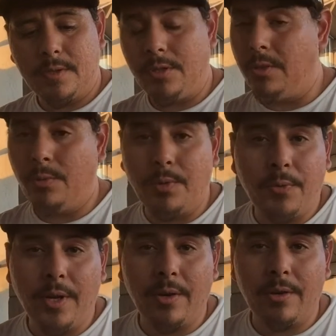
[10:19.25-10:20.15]
You would
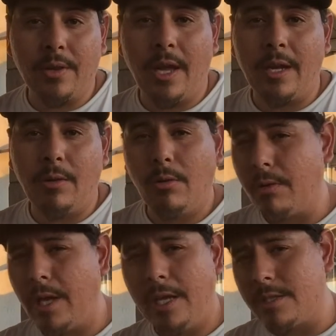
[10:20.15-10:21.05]
figure that,
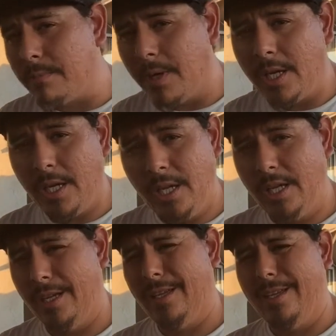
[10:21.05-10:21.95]
okay, it's muddy
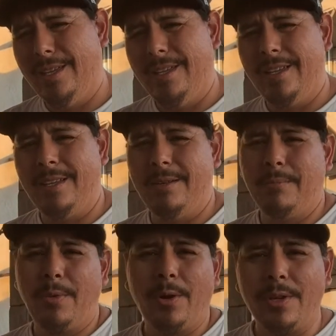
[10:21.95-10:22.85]
and
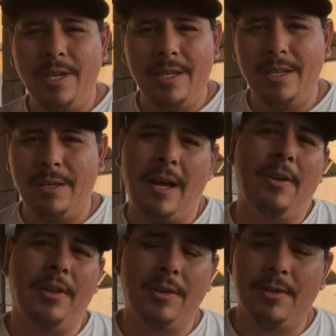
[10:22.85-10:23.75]
murky, and
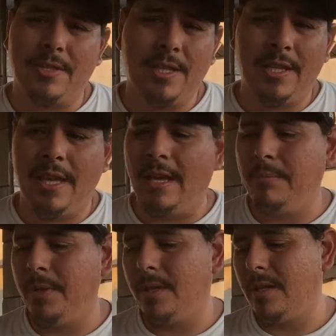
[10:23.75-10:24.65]
how they're gonna see that,
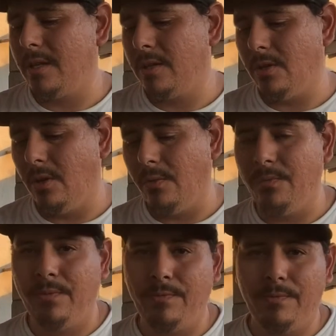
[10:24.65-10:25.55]
but you know,
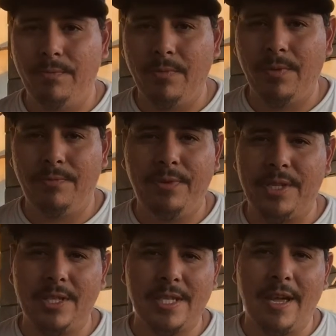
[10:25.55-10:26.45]

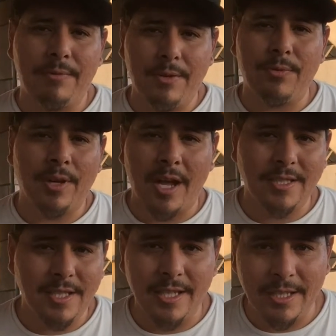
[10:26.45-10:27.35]
fishes have different
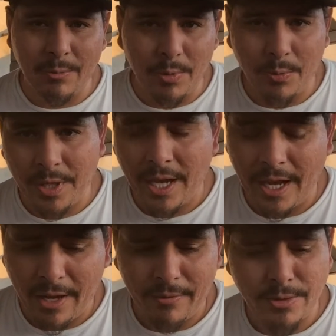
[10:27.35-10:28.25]
eyesight than what we
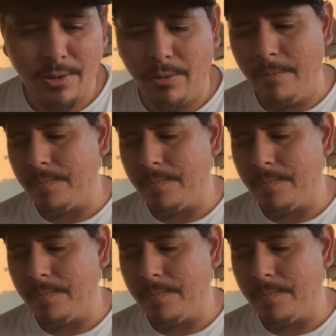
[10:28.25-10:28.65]
have, so